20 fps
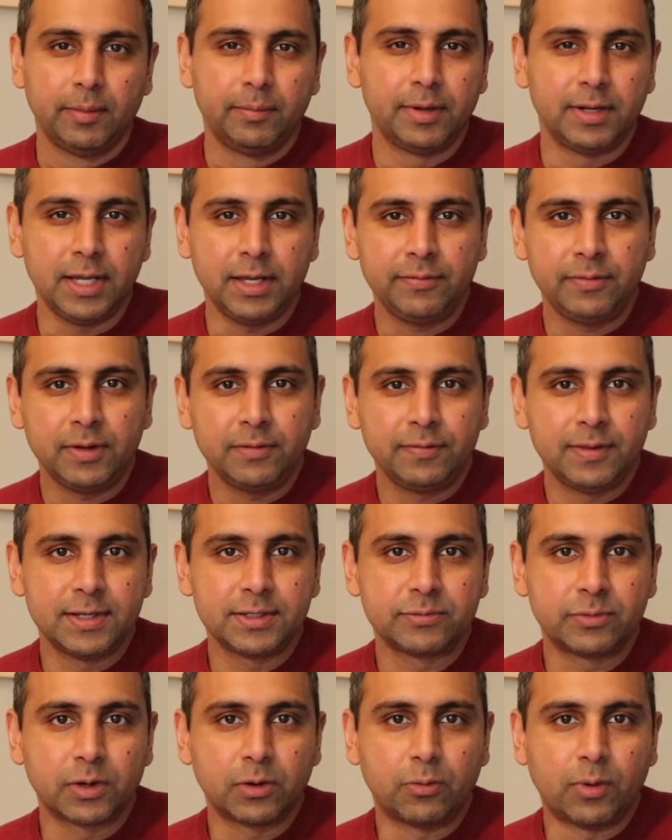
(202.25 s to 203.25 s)
But even if
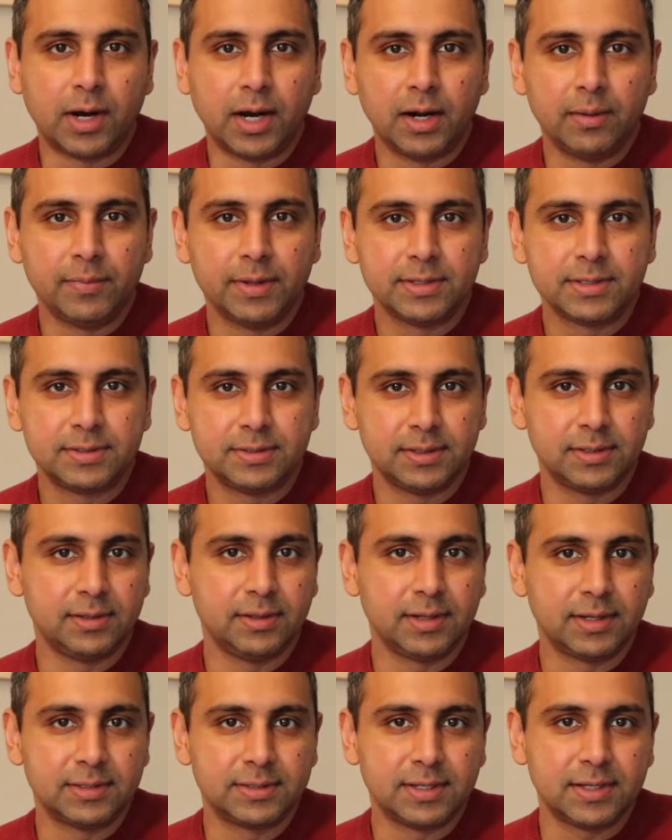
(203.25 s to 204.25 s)
these requirements
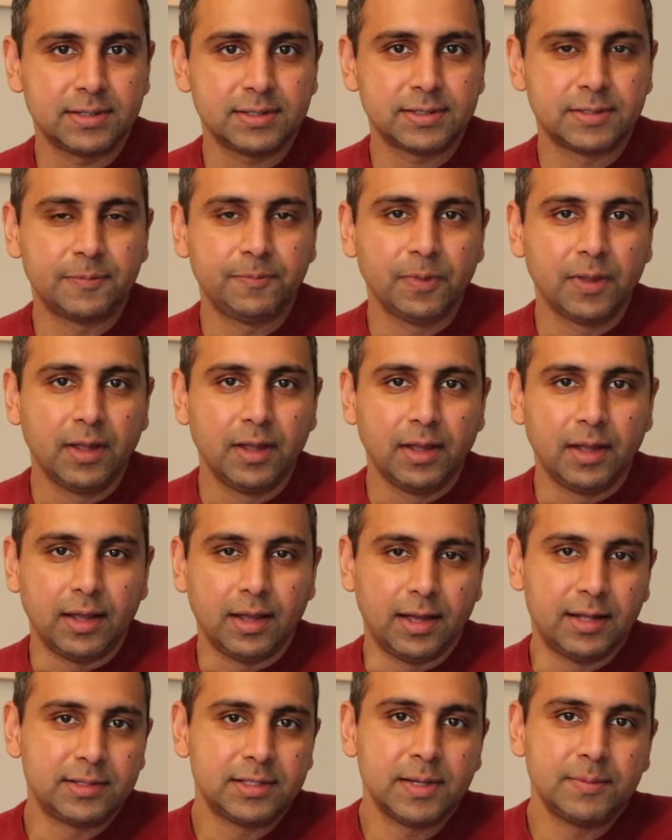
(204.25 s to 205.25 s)
didn't exist,
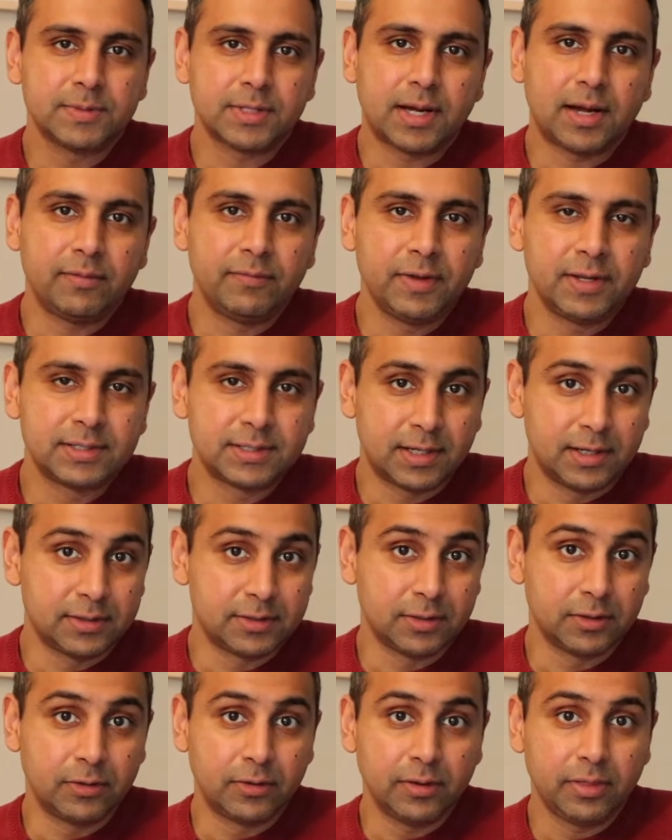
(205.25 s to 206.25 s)
it seems obvious that
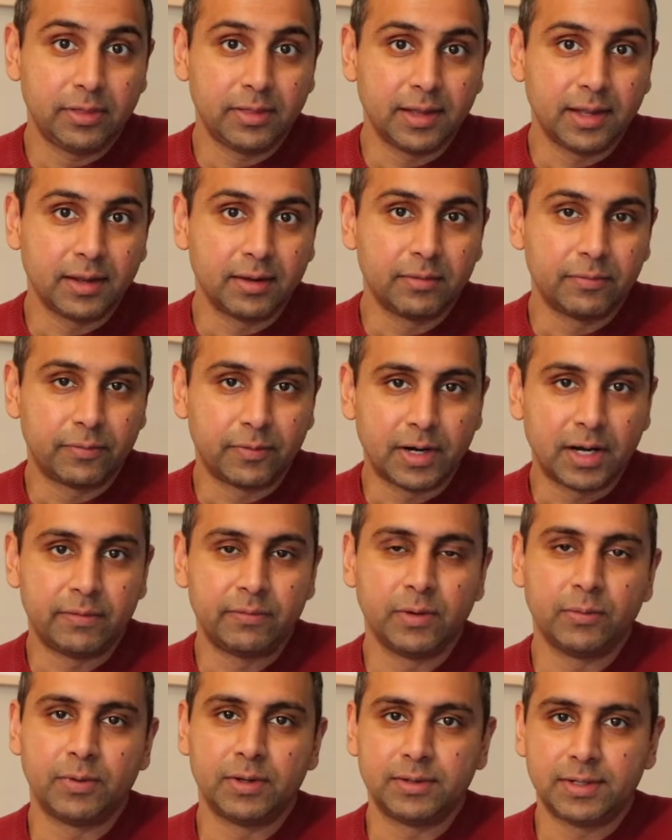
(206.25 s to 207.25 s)
it's a good thing for
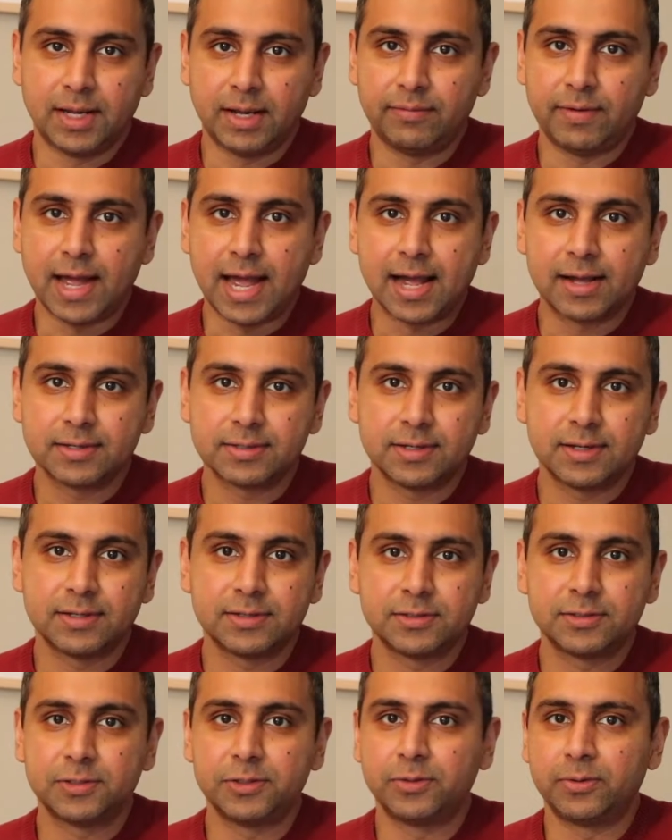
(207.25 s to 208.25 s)
everyone to have
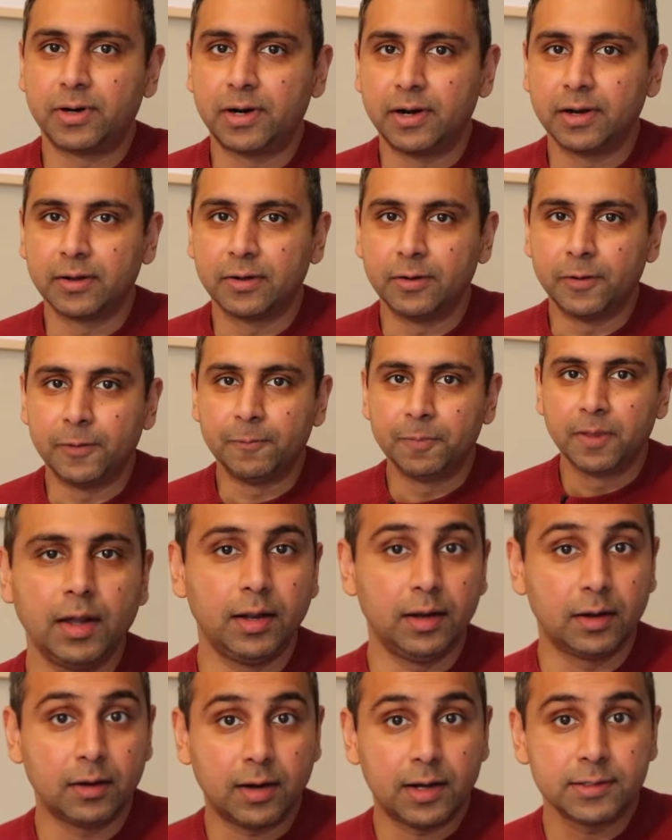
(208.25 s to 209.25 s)
access to your article.
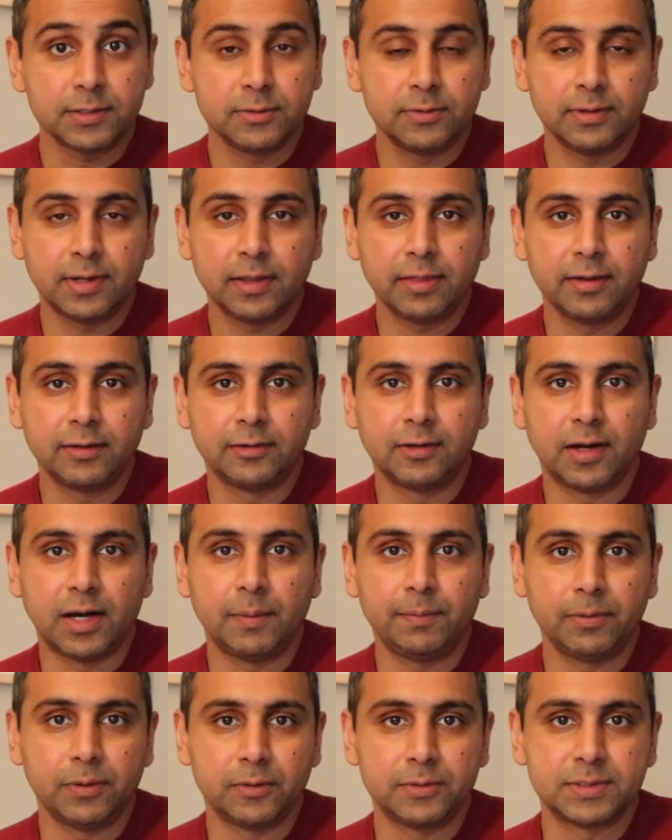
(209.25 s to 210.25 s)
And it costs you nothing to
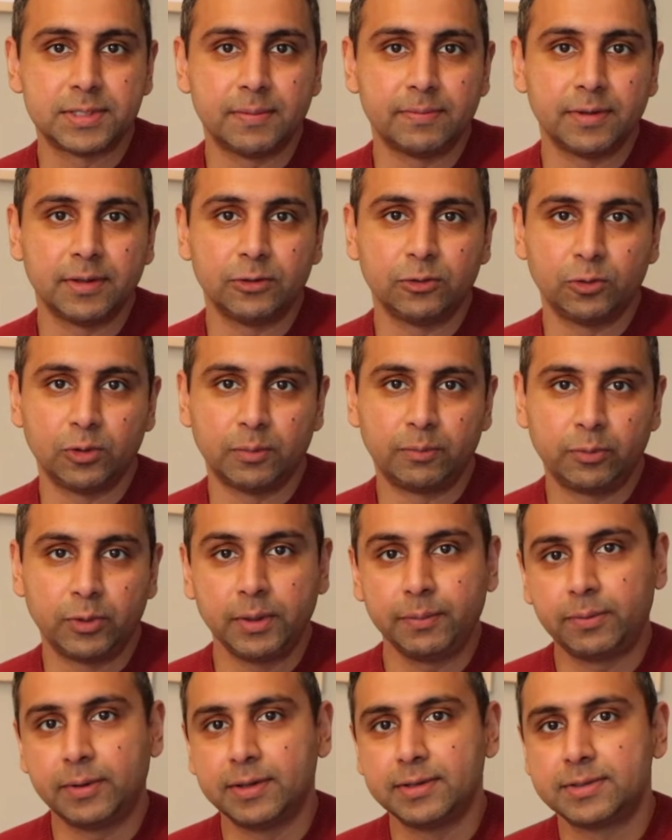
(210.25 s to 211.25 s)
upload something to a
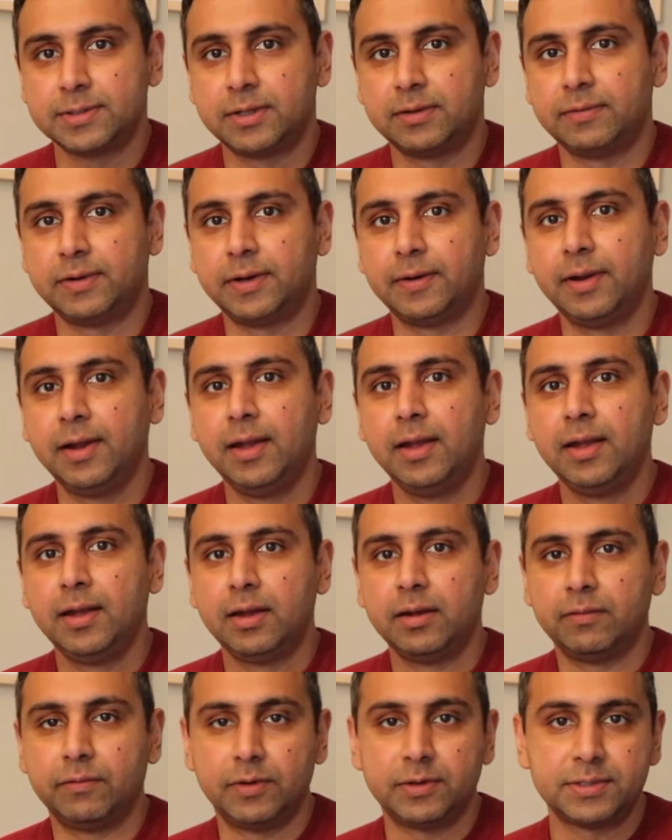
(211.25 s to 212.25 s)
preprint server
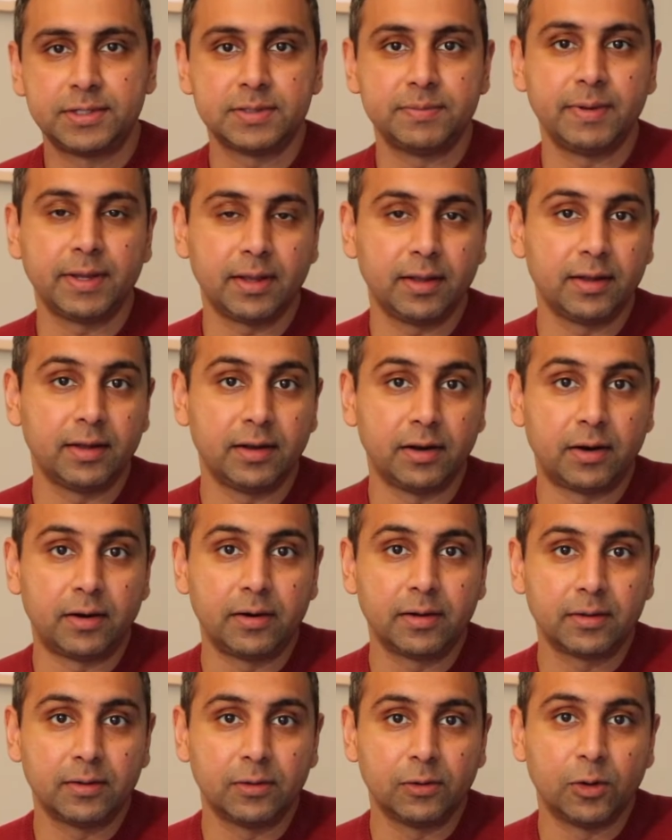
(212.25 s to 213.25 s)
versus making an
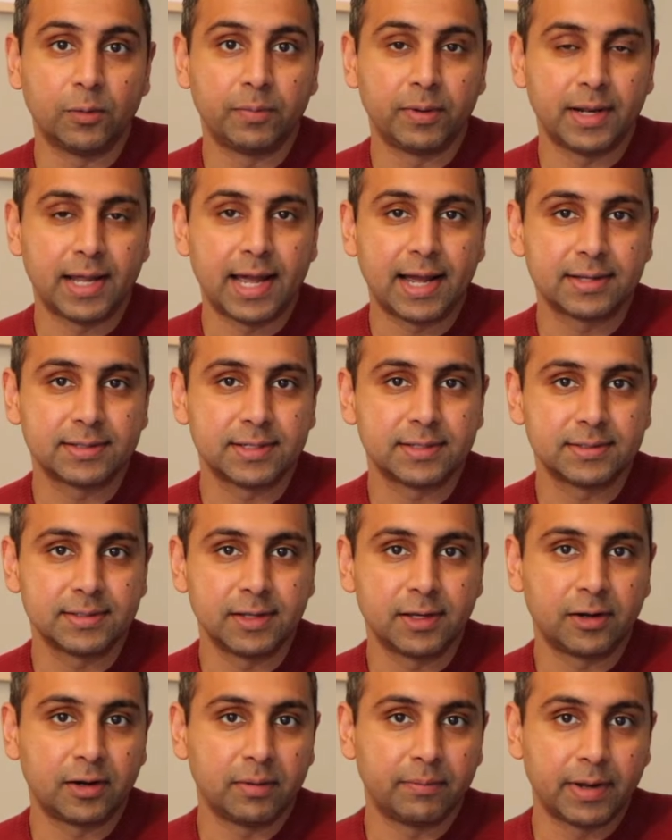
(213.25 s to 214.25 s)
article open access
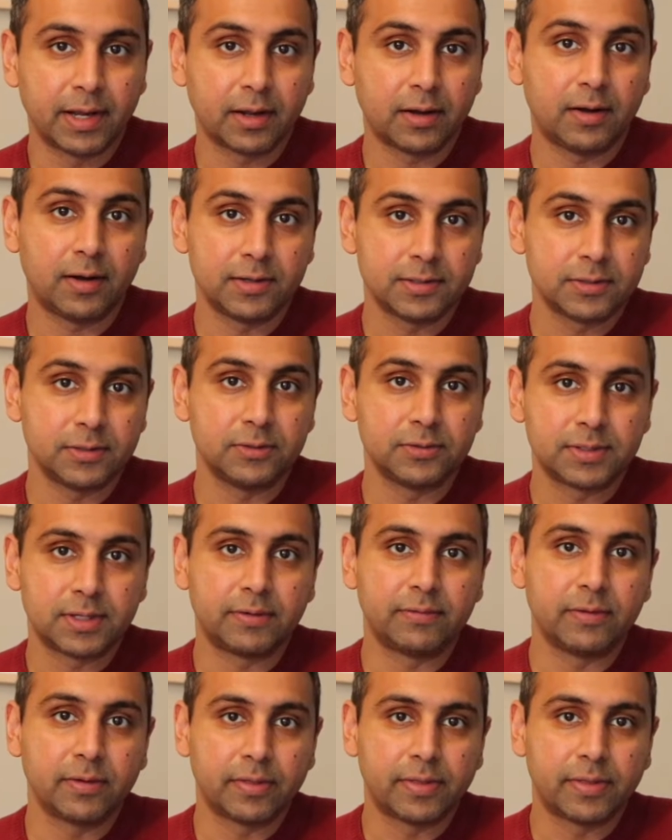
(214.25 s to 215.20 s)
later might cost you several